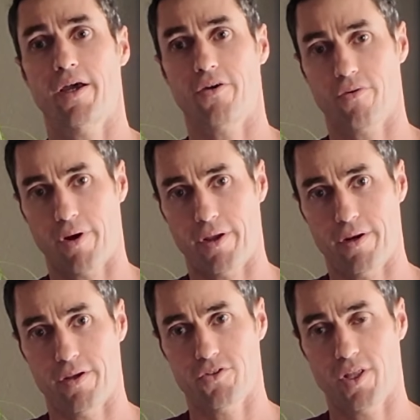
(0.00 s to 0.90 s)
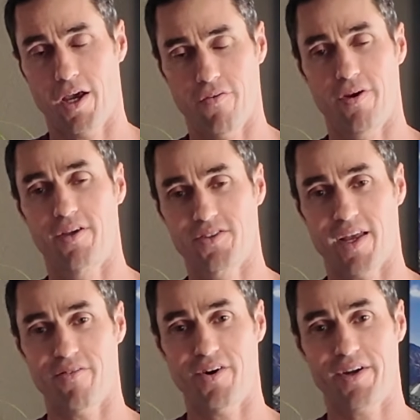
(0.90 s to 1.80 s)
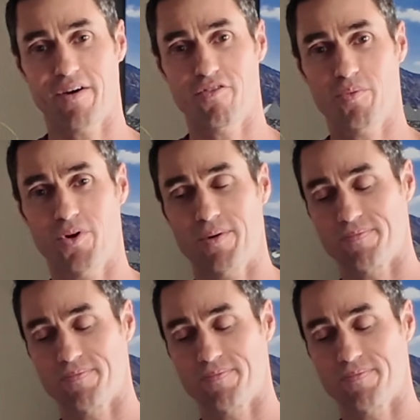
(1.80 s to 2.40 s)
great. It's not very comfortable.